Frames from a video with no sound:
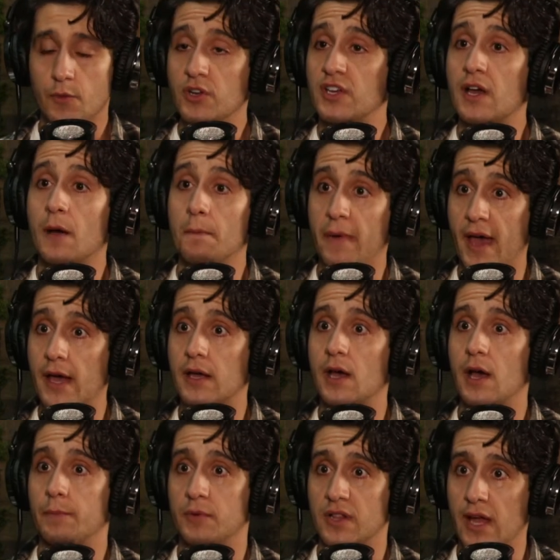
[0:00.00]
And it would come back
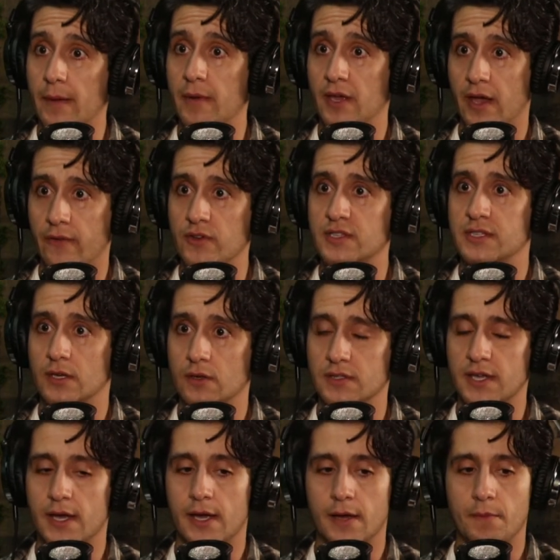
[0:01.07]
up, climbing every single
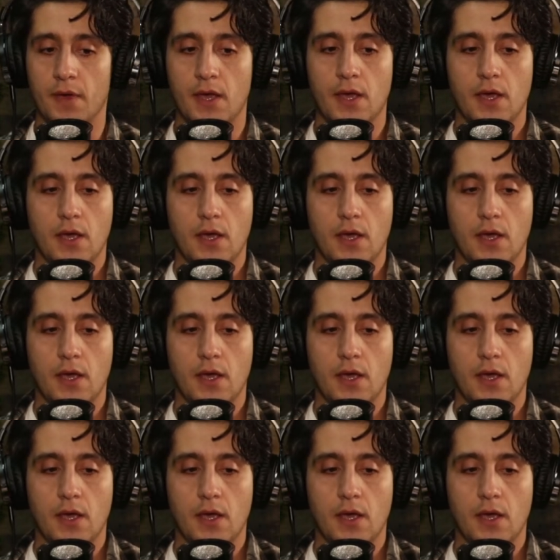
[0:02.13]
mm-hmm. time.